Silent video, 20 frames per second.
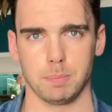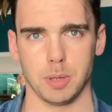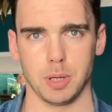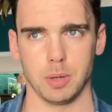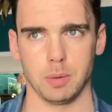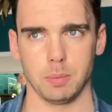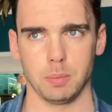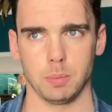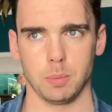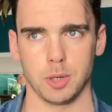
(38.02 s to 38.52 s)

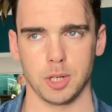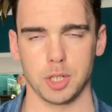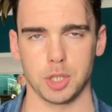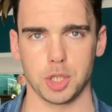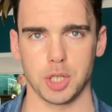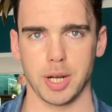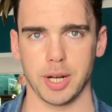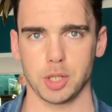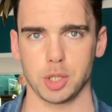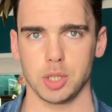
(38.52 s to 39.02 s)
But what did
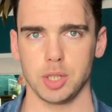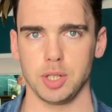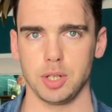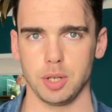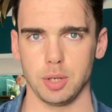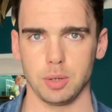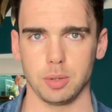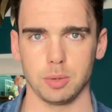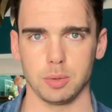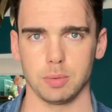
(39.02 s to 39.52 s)
she actually
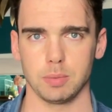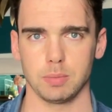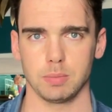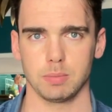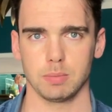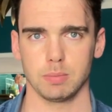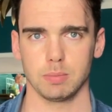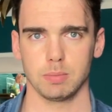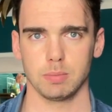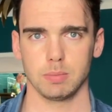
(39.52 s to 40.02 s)
do?
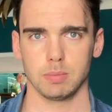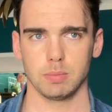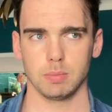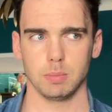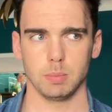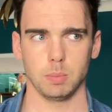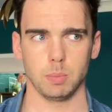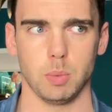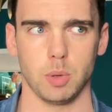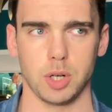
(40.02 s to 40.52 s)

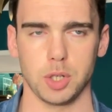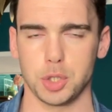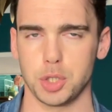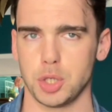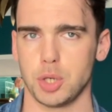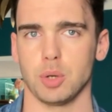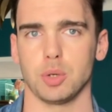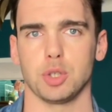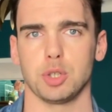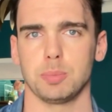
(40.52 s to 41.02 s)
What did she
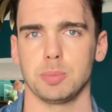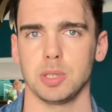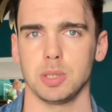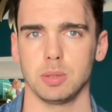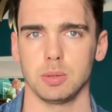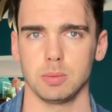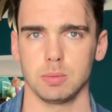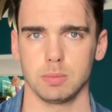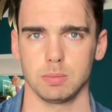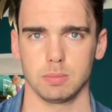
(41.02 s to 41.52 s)

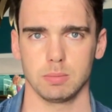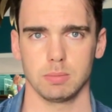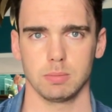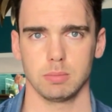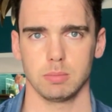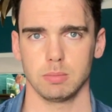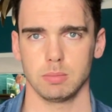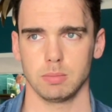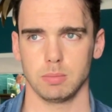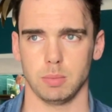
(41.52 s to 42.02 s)
contribute?
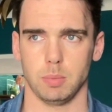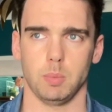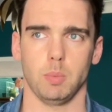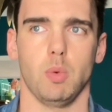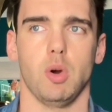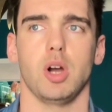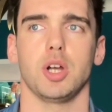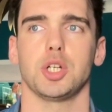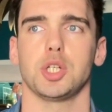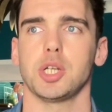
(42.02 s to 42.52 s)

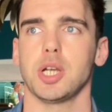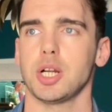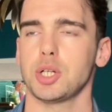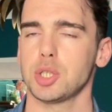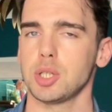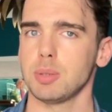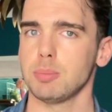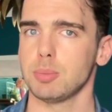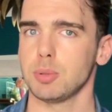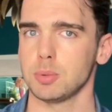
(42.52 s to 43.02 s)
Why is she
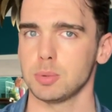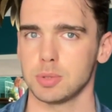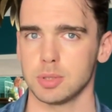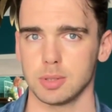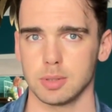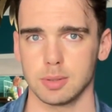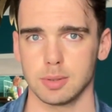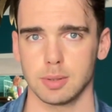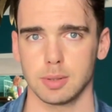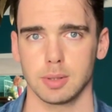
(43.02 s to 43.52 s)
actually
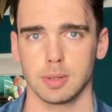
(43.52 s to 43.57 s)
important?